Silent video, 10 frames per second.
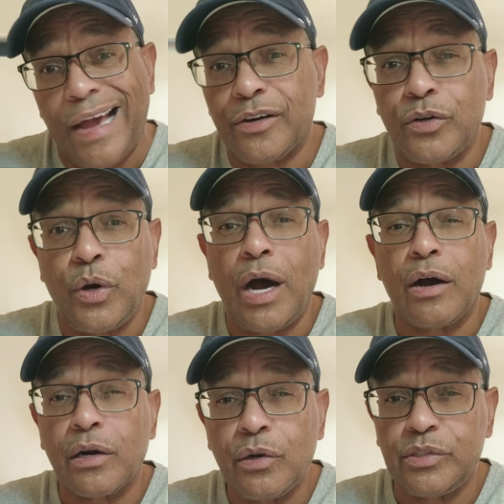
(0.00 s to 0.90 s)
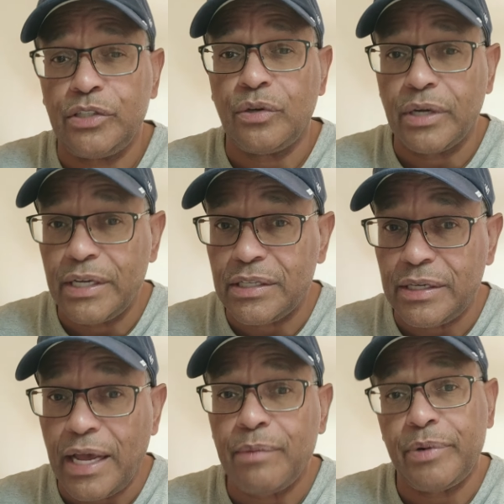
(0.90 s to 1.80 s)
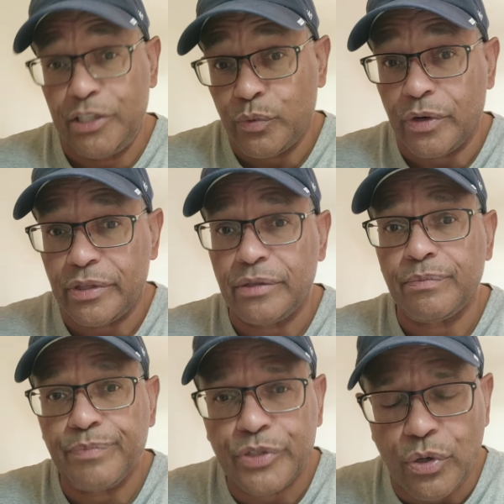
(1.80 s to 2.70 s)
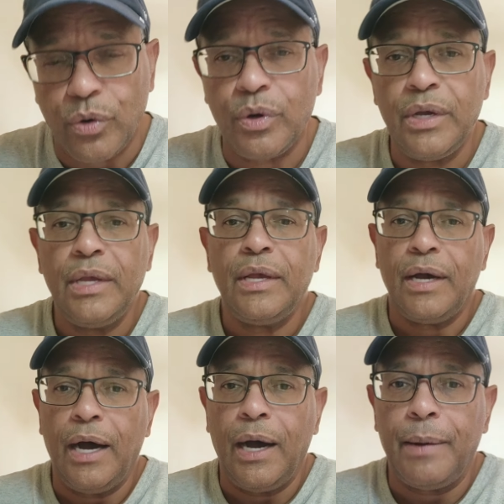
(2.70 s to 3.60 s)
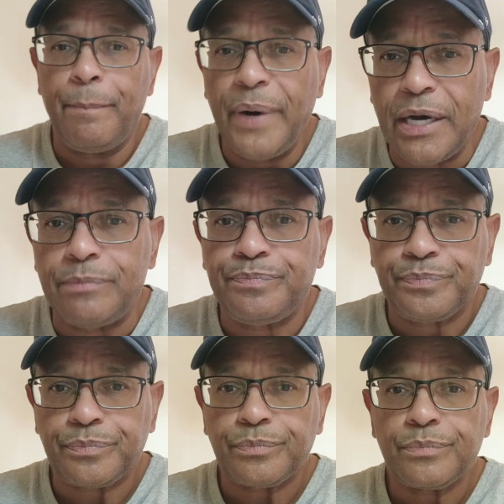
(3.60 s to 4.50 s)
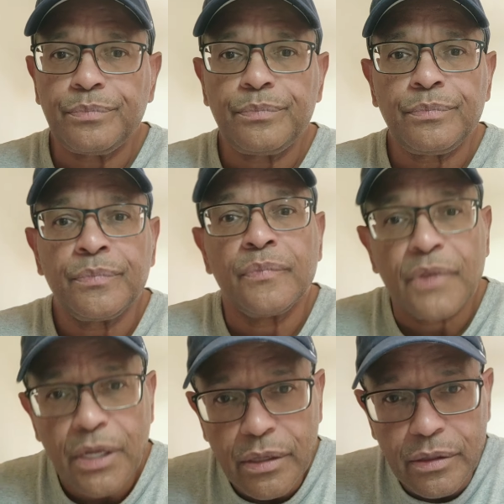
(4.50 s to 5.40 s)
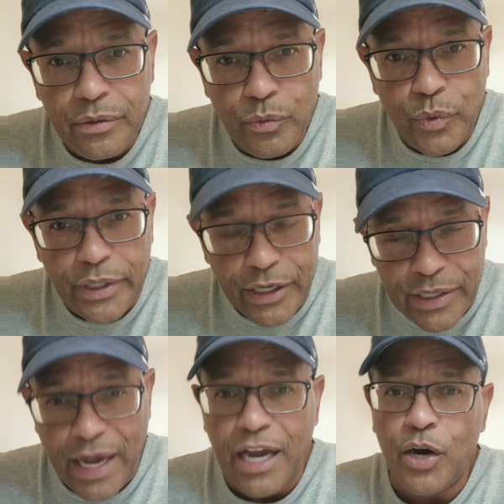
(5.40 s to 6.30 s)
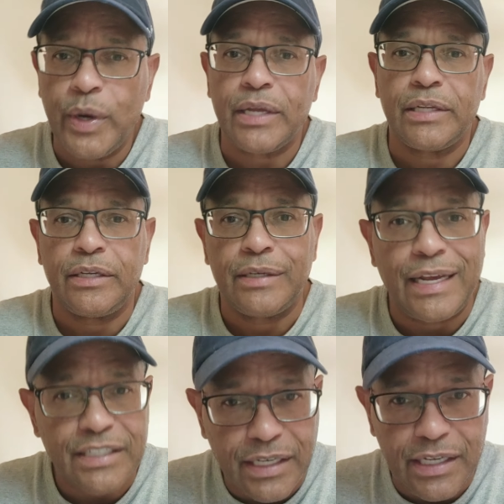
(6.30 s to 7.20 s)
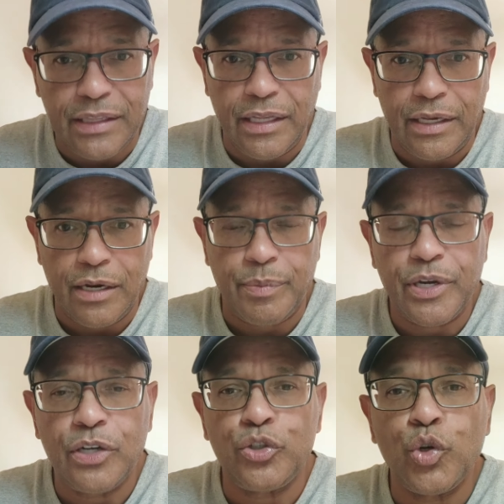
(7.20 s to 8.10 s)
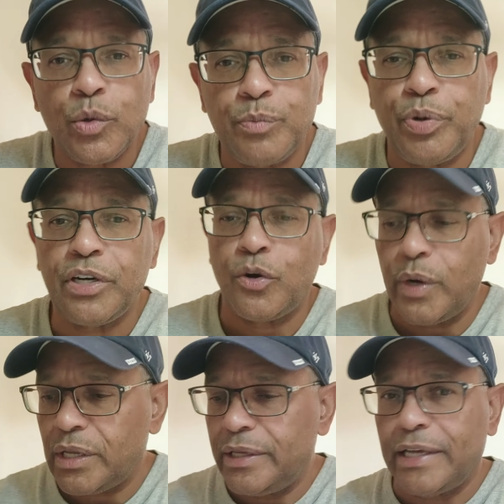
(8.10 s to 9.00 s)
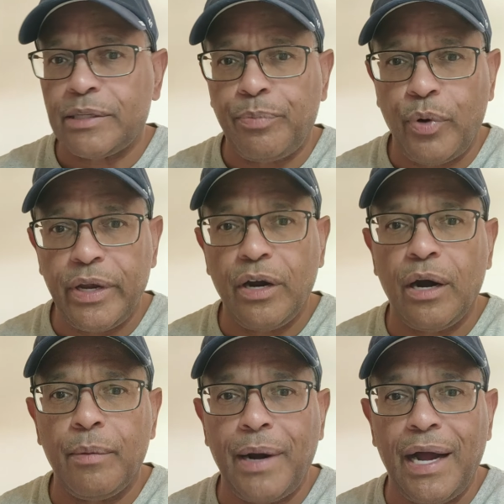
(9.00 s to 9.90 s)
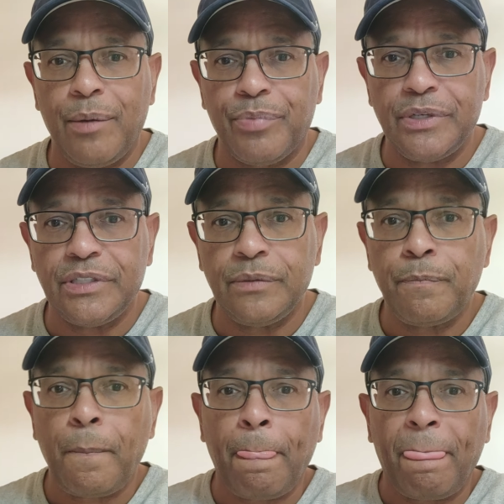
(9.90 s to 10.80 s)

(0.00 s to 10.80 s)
I don't know how close he's going to get to that, but he's worth it. So, but when they sign Quickley, that's the key thing here, because you can put Quickley at the point guard behind Brunson.